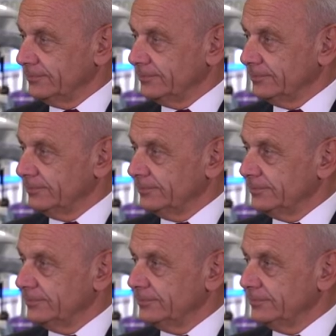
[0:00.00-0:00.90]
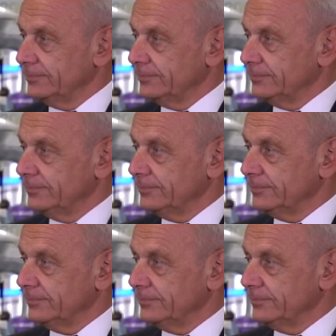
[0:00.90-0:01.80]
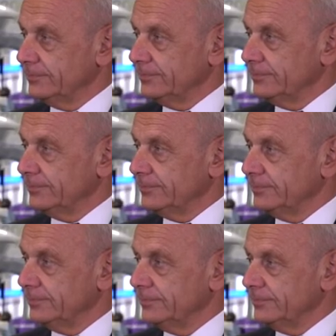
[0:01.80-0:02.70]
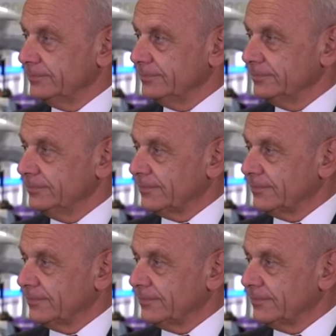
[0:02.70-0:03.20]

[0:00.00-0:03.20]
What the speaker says: (not speaking)